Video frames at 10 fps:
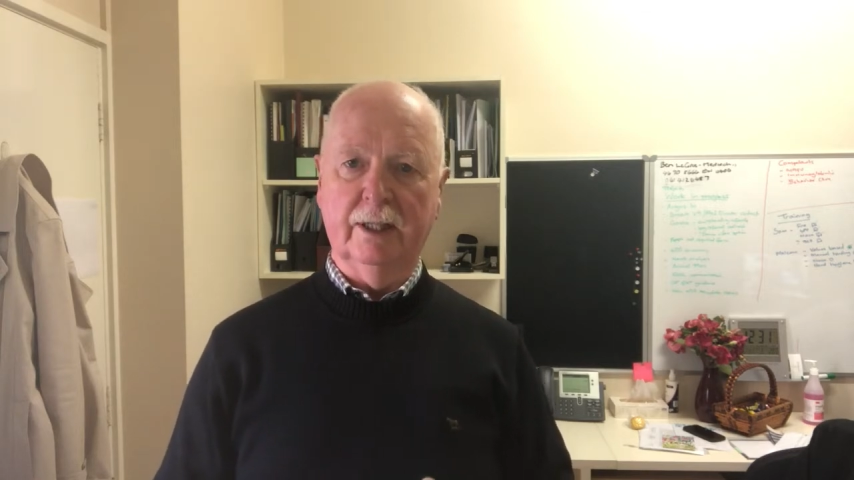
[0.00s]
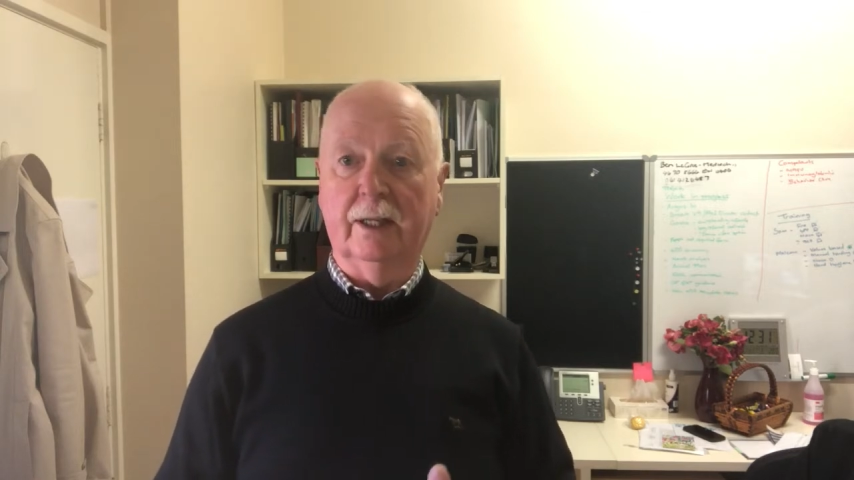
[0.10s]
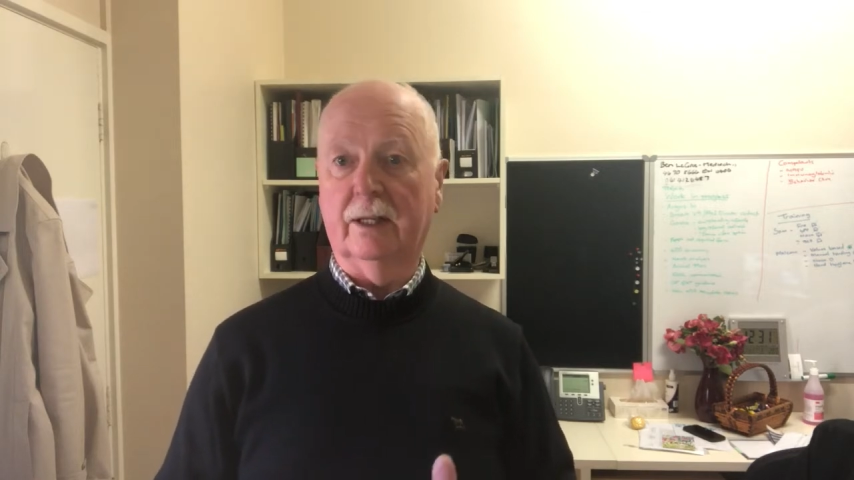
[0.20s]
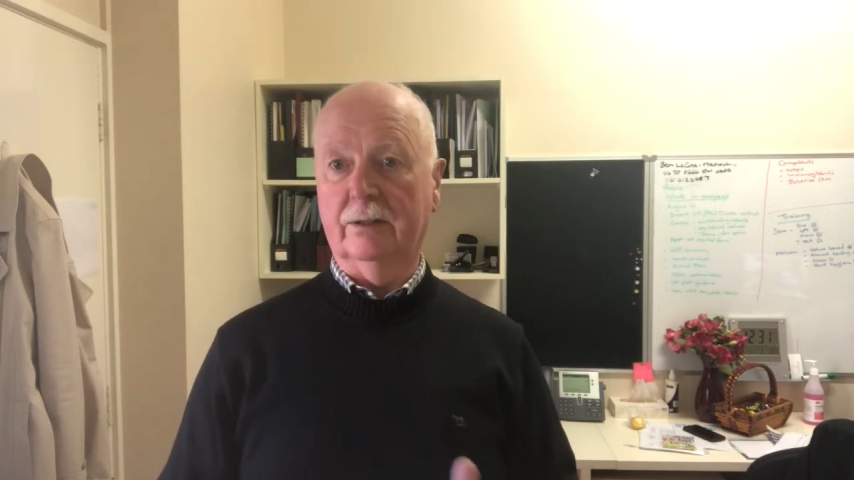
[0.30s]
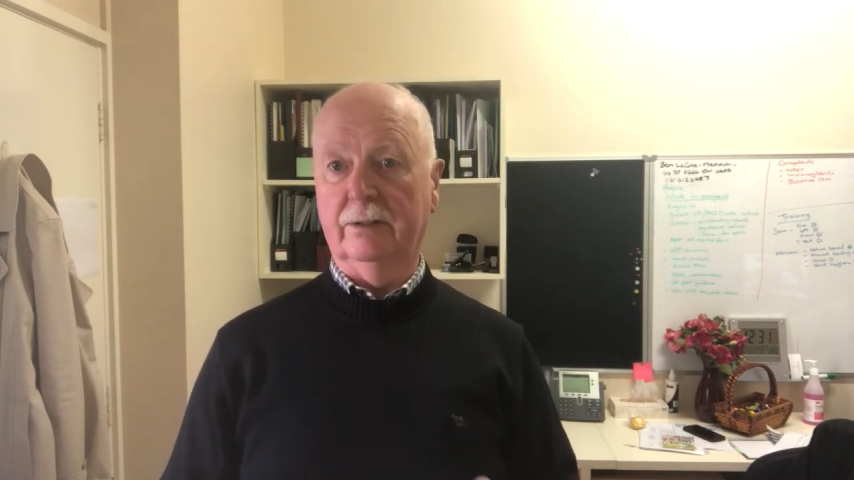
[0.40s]

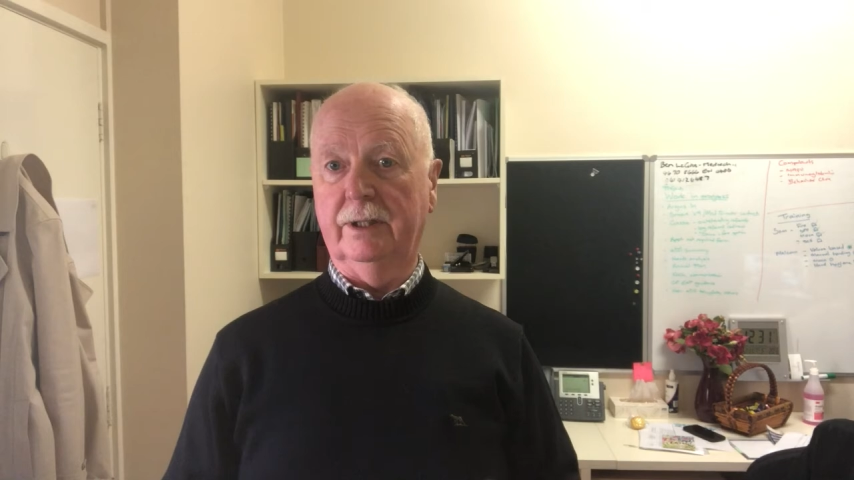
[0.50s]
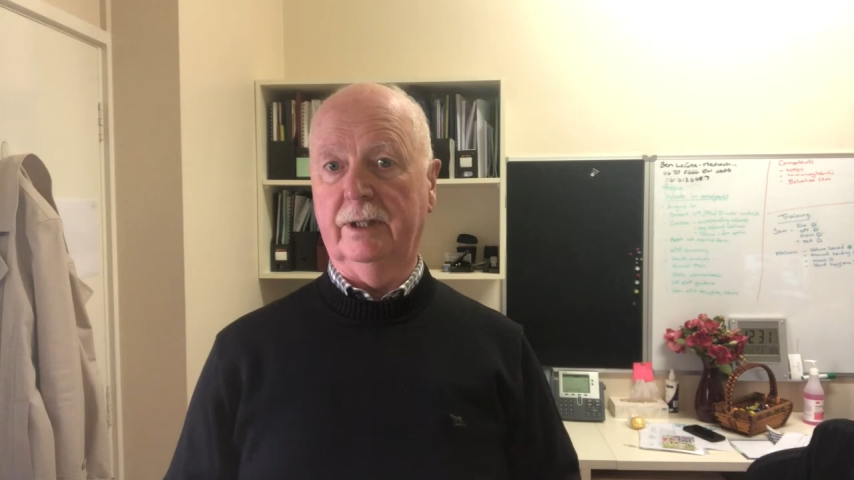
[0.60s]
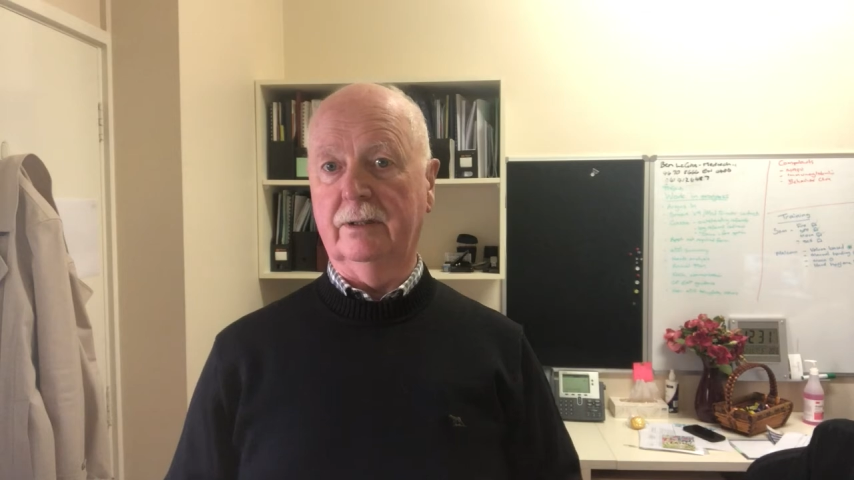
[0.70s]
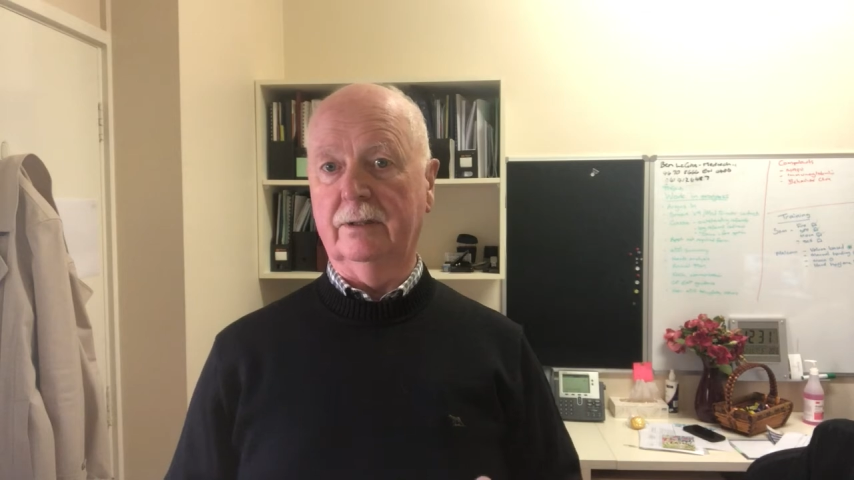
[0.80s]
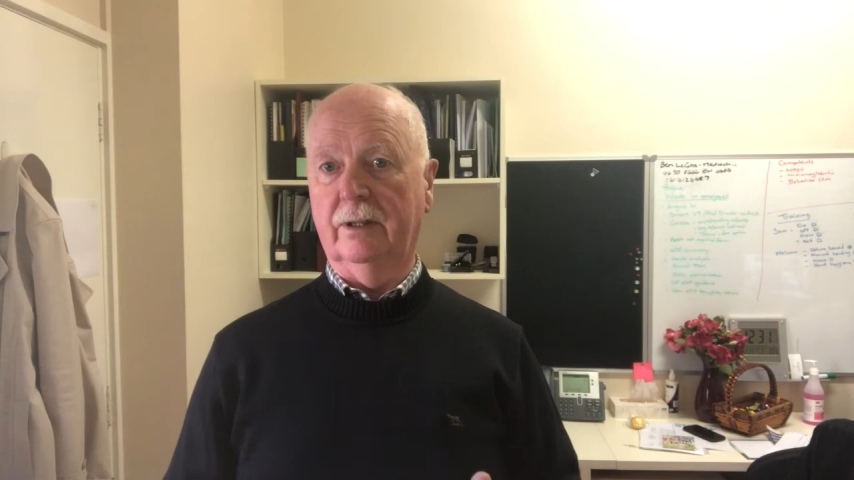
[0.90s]

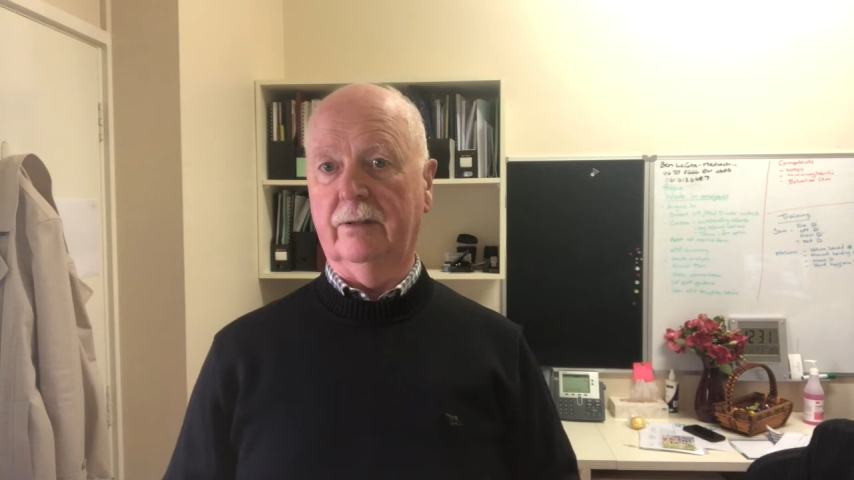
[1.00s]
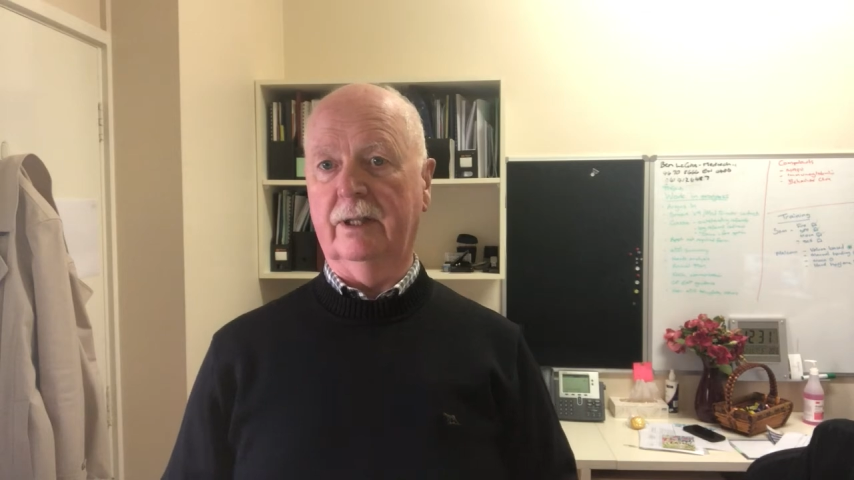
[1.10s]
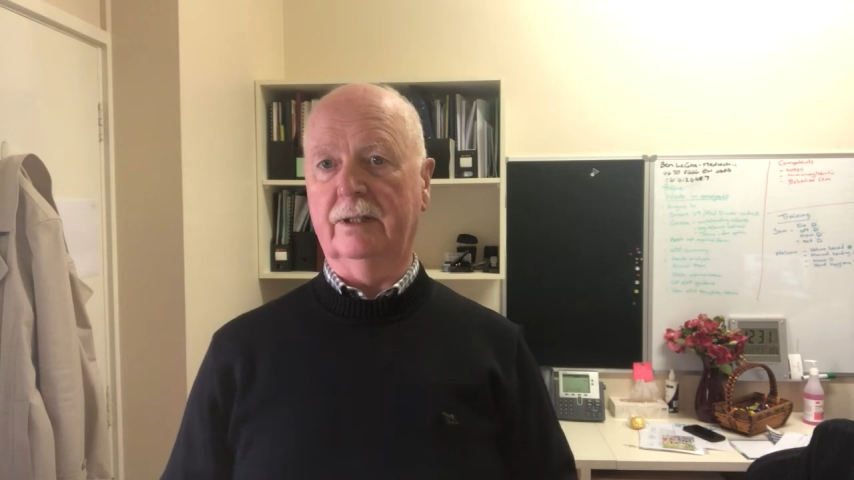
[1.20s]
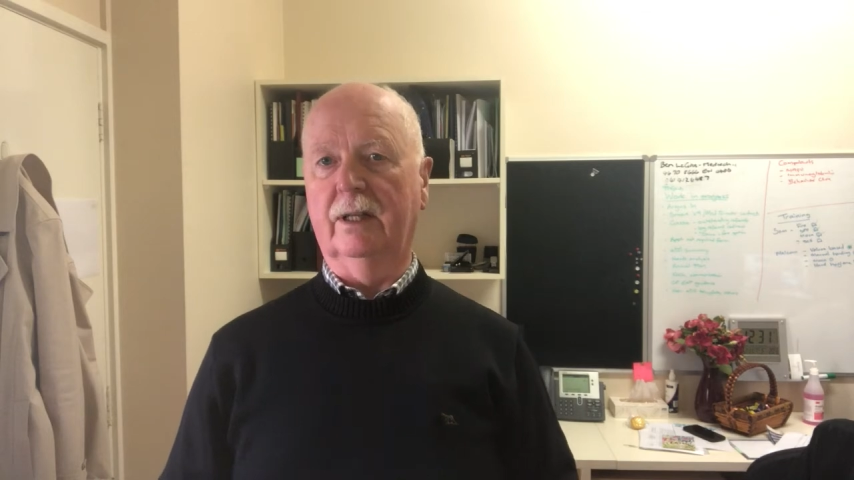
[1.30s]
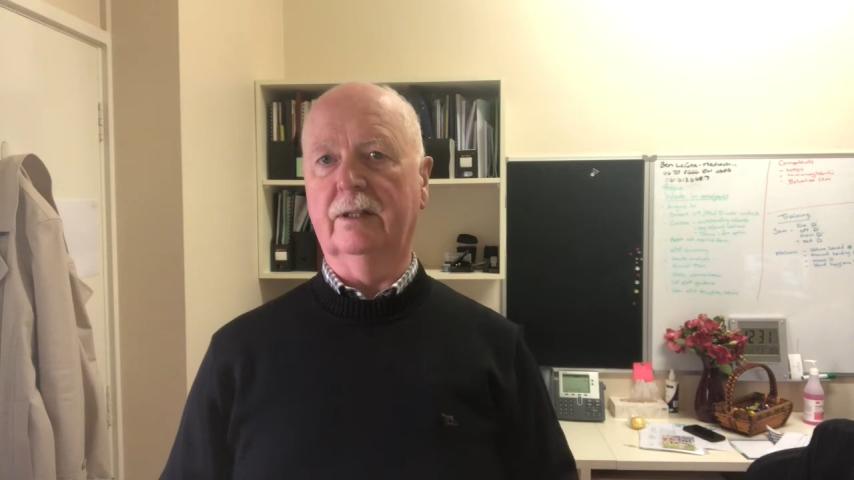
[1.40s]
including
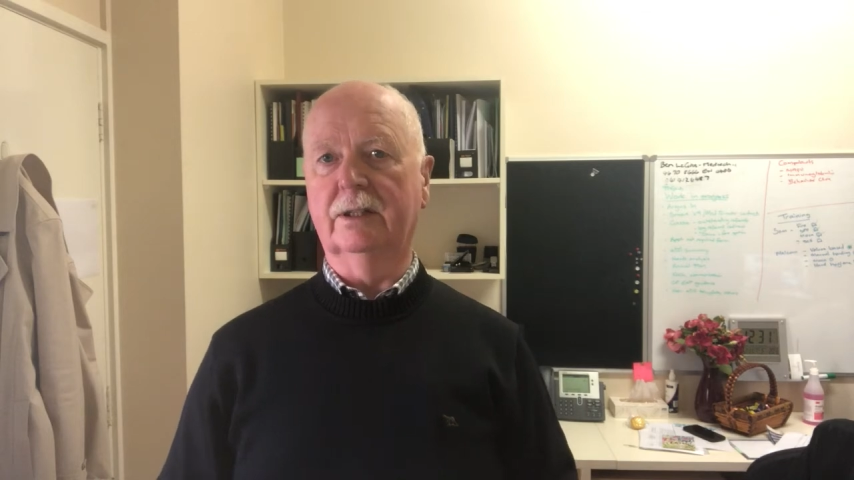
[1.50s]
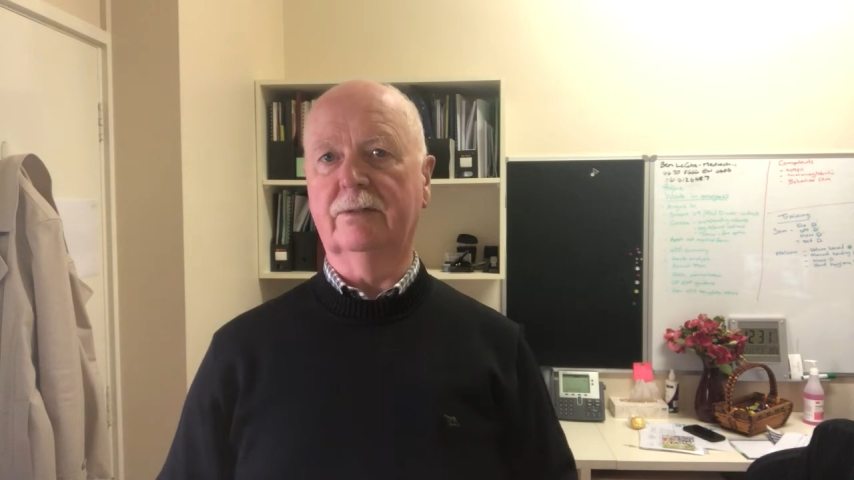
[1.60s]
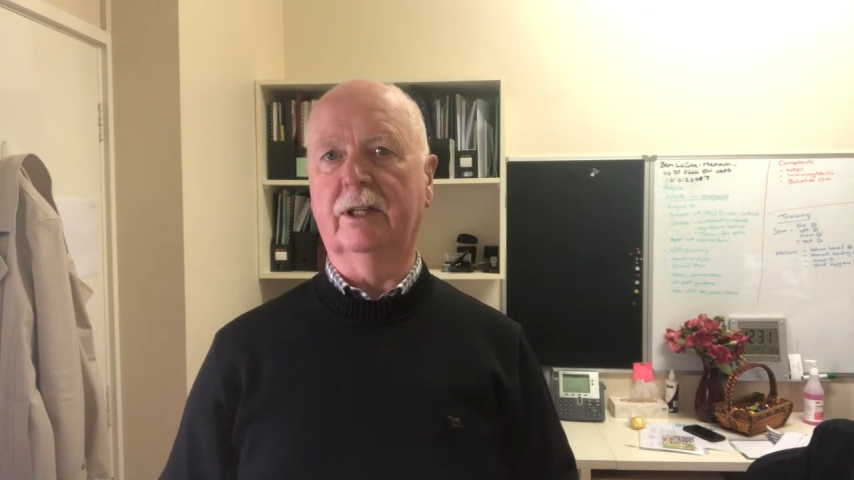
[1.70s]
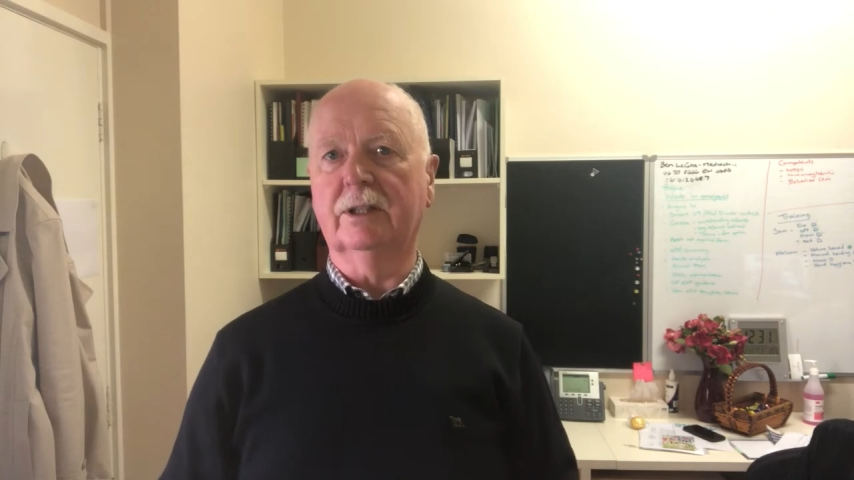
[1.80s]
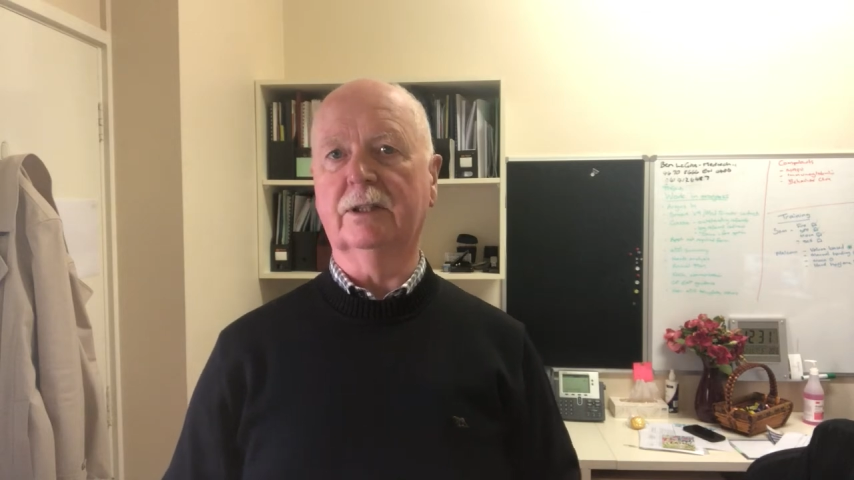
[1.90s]
erectile
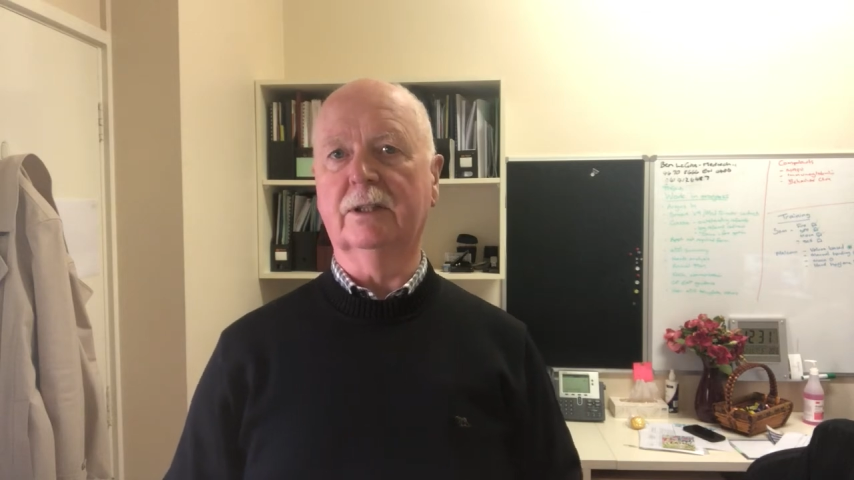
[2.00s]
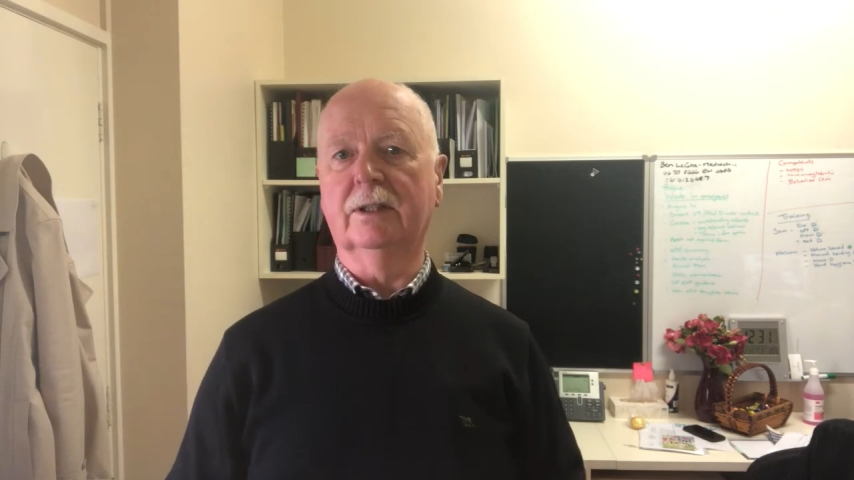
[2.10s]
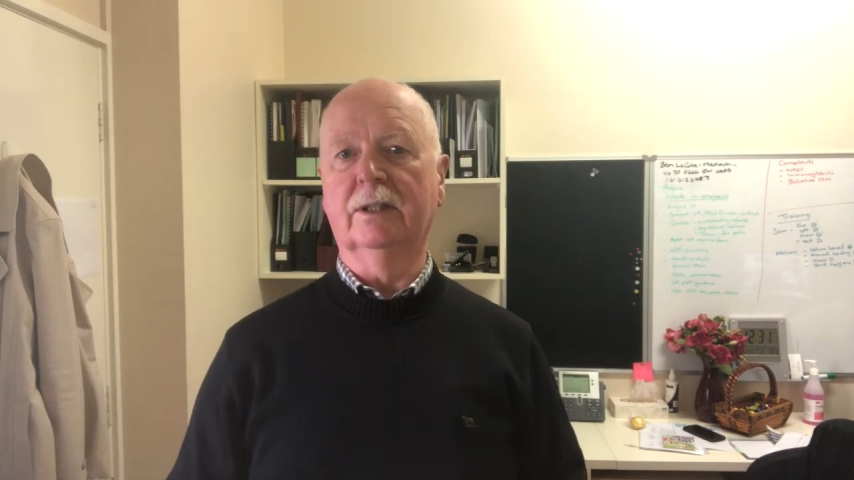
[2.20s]
dysfunction.